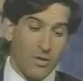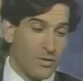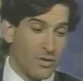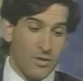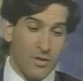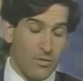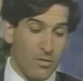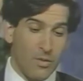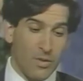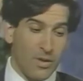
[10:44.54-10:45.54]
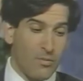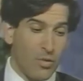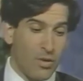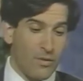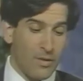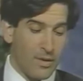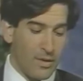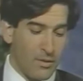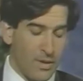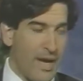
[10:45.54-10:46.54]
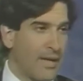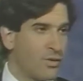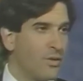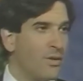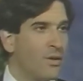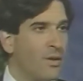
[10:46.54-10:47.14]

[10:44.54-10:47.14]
just really more of a reaction.